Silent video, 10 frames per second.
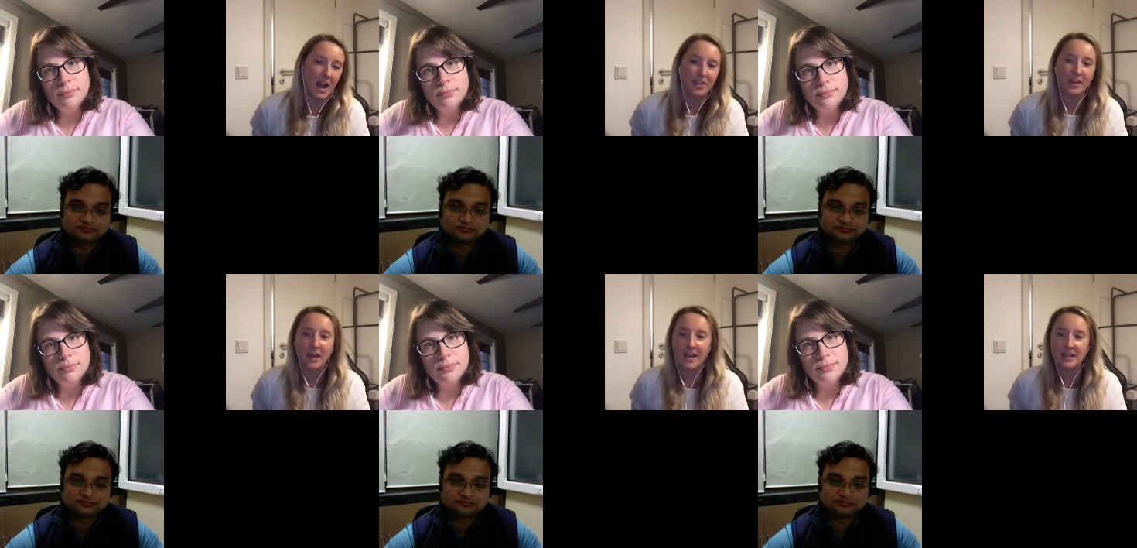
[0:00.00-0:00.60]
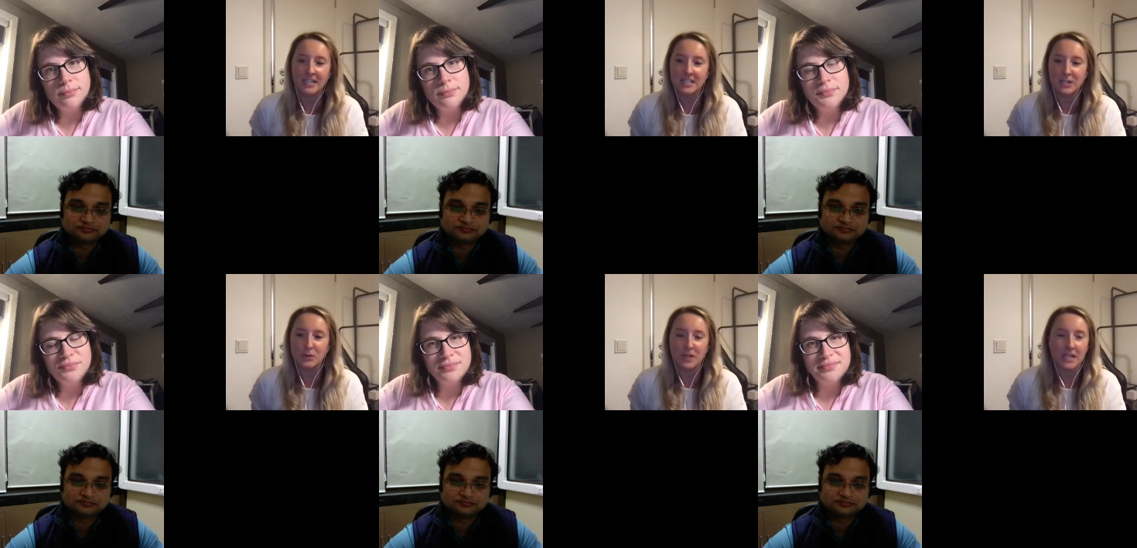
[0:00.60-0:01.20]
Speaker 1: think I
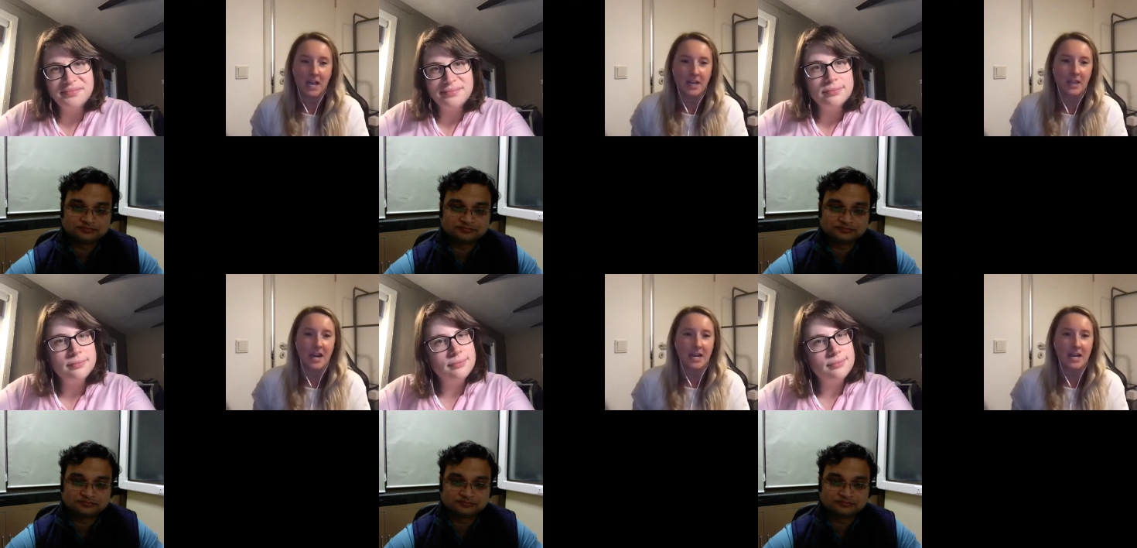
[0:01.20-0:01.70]
didn't really like that